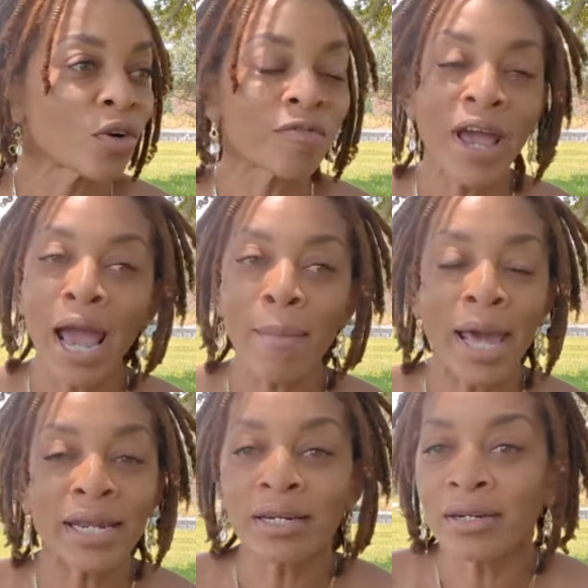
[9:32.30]
So fam,
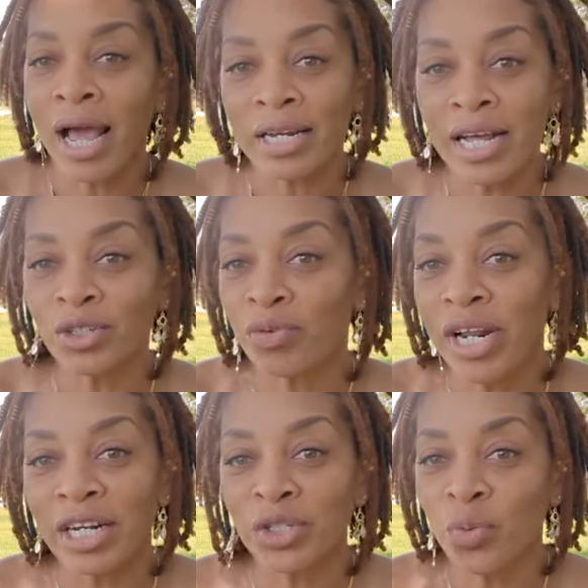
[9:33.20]
I didn't, I, that's
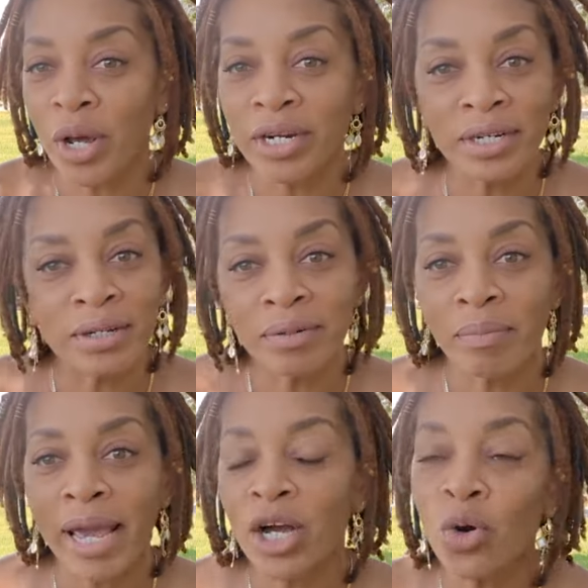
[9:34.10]
really, I just wanted to
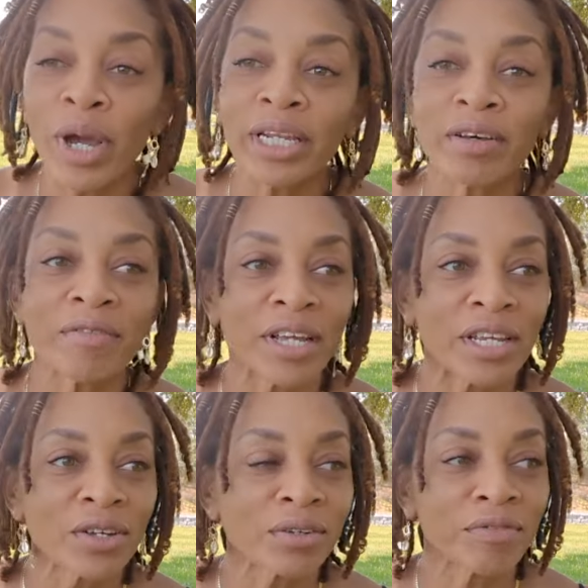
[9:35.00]
make a quick little
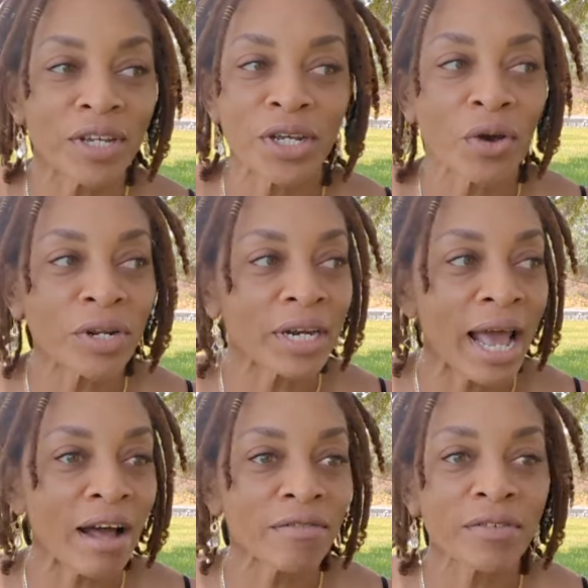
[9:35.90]
video, video
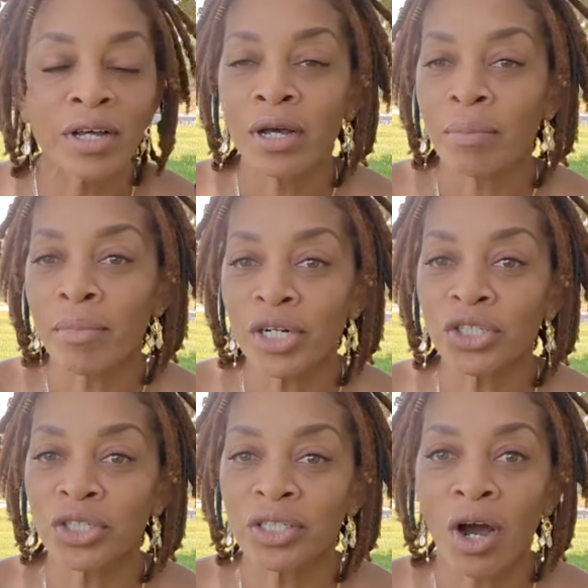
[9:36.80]
didn't have
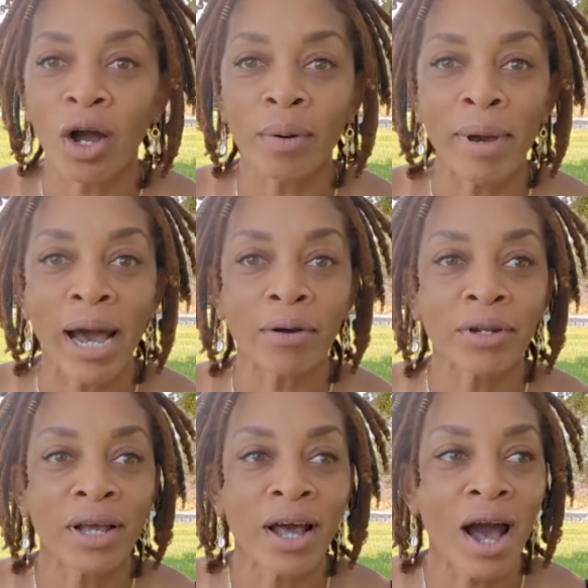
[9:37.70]
much to talk
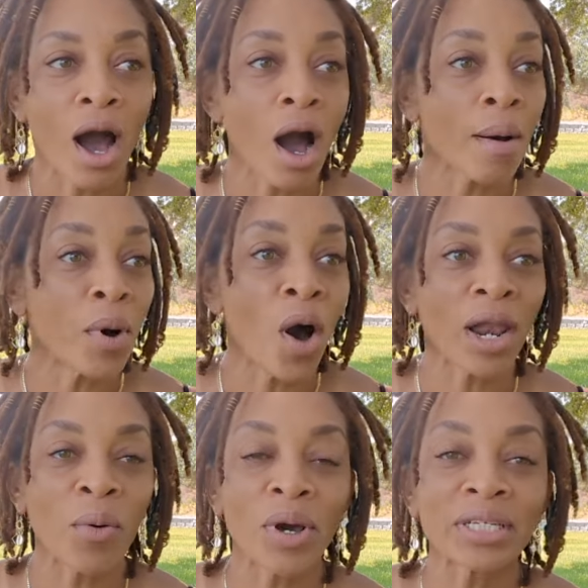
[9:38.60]
about. Um,
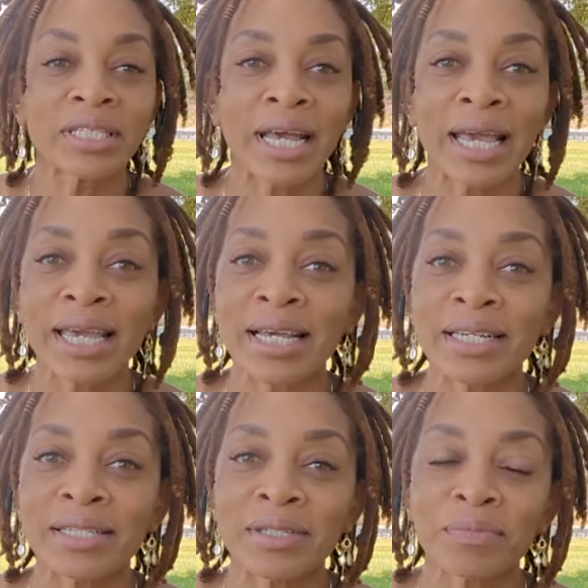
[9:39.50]
all I want to say
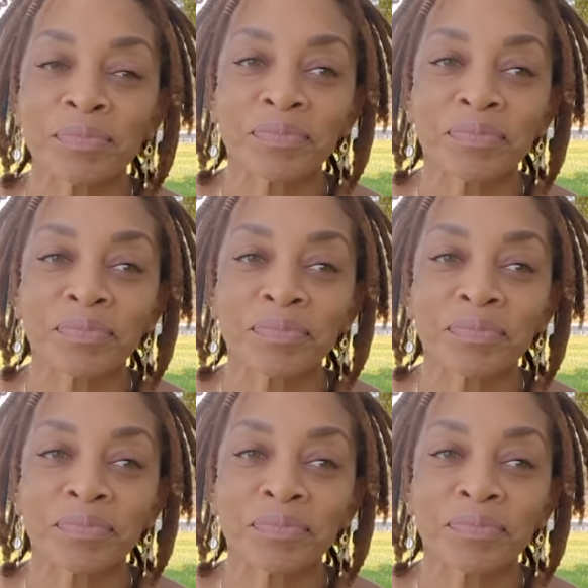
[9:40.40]
is,